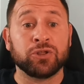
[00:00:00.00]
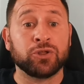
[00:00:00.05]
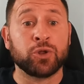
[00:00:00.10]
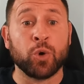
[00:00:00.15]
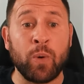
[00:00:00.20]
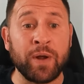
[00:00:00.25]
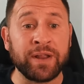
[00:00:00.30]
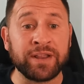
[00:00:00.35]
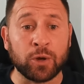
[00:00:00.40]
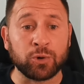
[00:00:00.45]
the
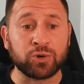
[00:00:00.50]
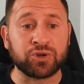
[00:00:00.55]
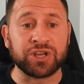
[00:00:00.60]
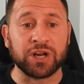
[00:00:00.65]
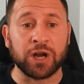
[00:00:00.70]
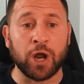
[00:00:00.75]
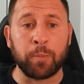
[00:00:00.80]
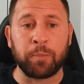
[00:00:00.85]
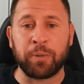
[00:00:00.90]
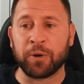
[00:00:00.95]
window's
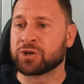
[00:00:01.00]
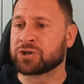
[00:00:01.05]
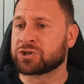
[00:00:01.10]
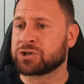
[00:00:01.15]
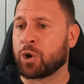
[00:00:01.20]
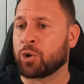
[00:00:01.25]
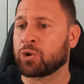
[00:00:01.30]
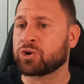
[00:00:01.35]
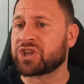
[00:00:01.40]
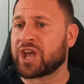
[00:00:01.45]
still open
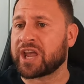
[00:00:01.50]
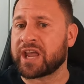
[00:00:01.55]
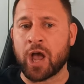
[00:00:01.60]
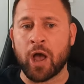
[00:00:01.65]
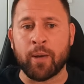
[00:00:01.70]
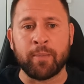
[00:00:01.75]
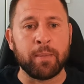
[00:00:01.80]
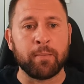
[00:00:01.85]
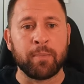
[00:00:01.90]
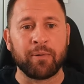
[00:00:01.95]
as long as they
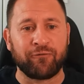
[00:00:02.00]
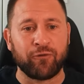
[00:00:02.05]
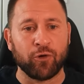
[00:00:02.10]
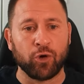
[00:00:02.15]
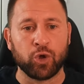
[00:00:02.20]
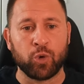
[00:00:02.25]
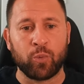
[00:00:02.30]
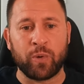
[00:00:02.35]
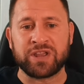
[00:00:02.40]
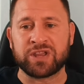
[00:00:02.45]
come in
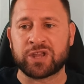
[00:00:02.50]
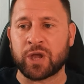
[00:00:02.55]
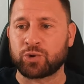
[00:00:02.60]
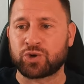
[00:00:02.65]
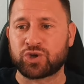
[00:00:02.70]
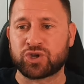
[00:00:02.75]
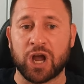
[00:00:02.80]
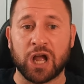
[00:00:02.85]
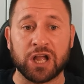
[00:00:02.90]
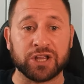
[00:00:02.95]
before the window
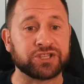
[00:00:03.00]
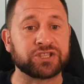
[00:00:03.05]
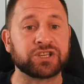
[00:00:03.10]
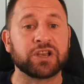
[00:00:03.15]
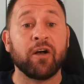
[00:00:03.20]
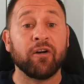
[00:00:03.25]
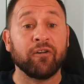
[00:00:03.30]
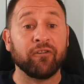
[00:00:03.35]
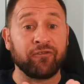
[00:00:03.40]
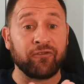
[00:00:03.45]

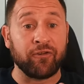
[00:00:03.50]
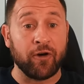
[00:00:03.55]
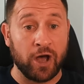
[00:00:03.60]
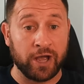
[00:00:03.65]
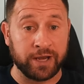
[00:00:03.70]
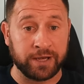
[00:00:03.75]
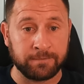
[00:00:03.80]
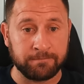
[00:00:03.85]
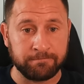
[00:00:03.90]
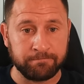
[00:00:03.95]
shuts.
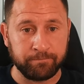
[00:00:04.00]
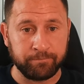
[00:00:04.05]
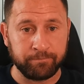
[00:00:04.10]
Fine.